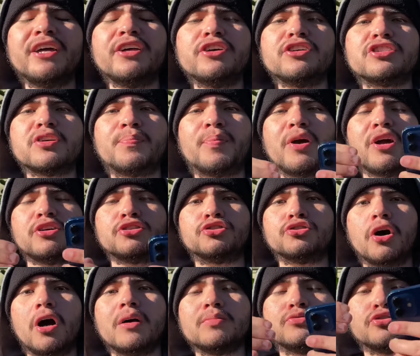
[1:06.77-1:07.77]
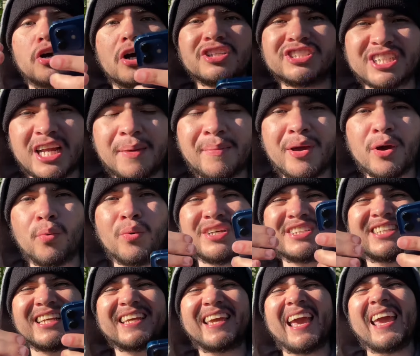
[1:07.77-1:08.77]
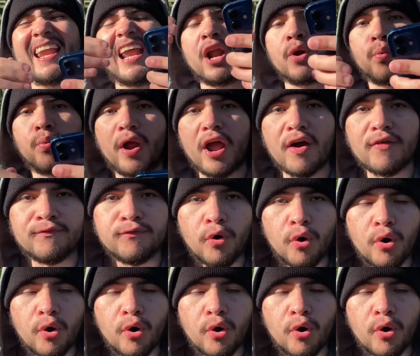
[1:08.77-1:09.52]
Ilia Topuria draw Josh Emmett once again in round